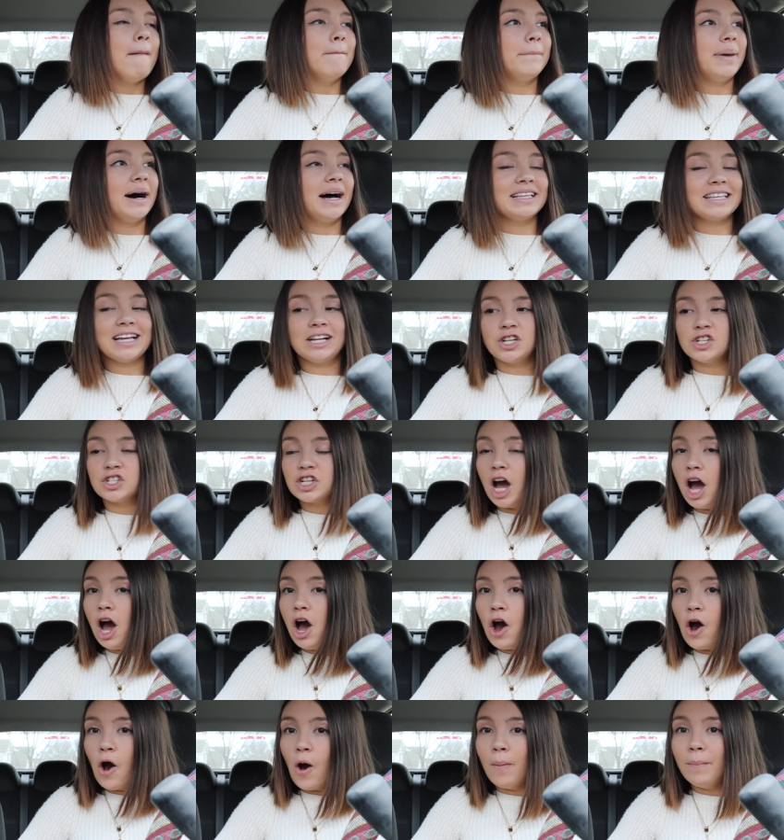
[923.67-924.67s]
But I just
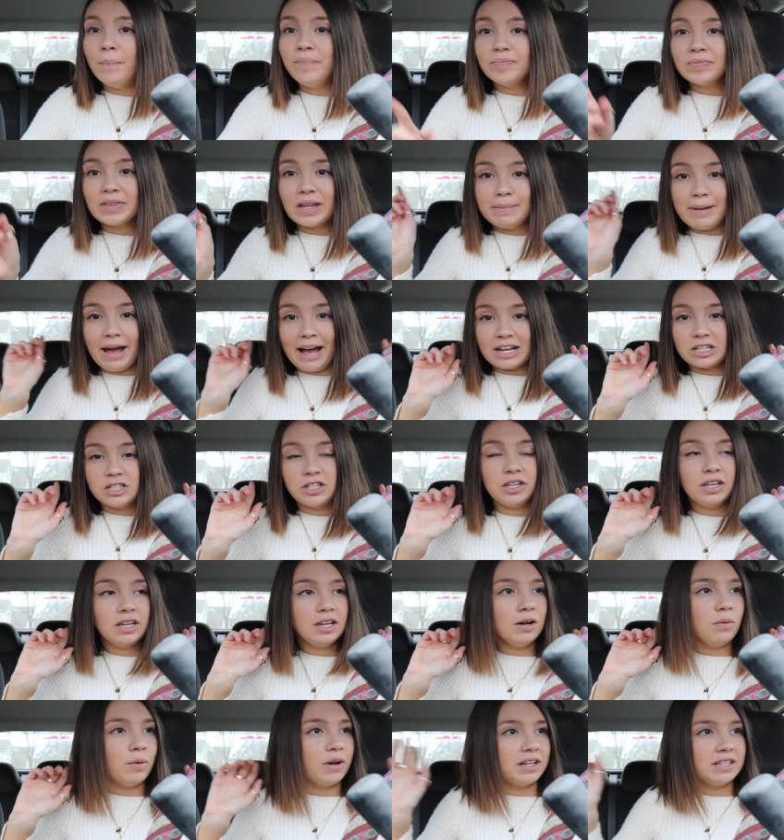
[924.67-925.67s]
got home and
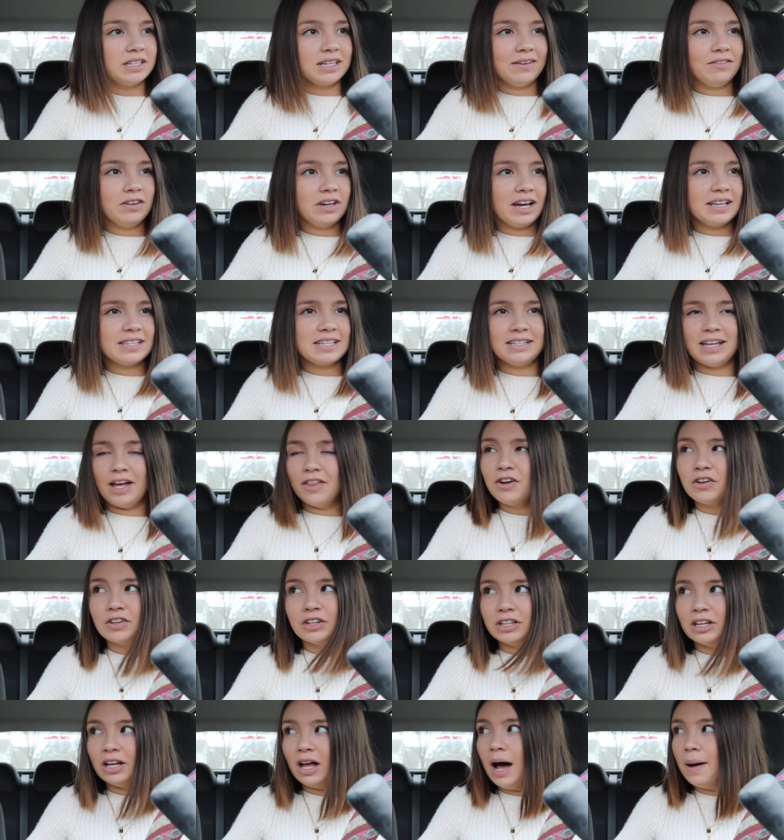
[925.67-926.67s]
actually wanted to give you guys another
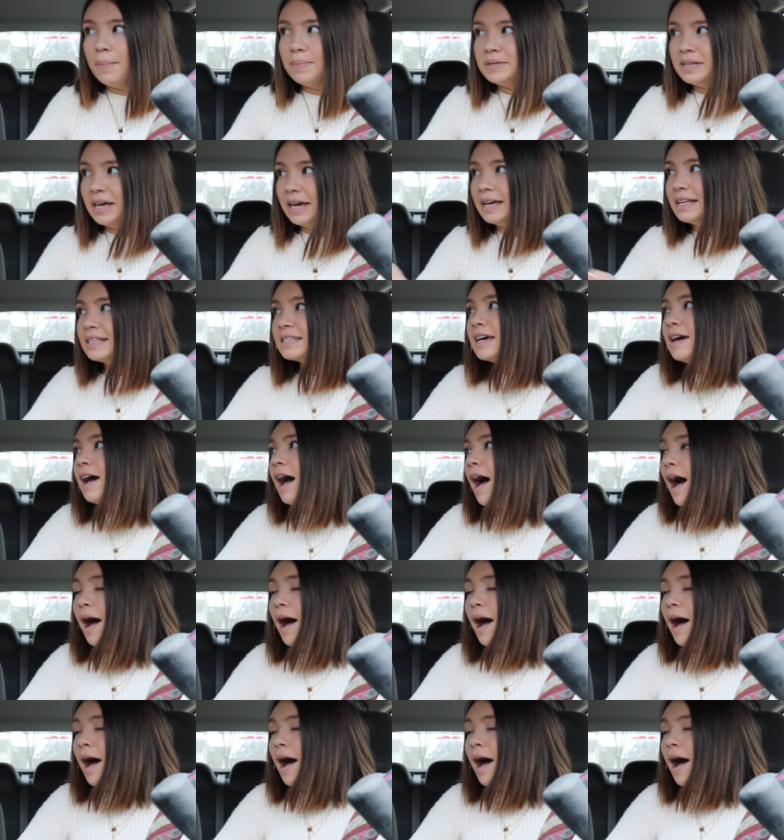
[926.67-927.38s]
little update.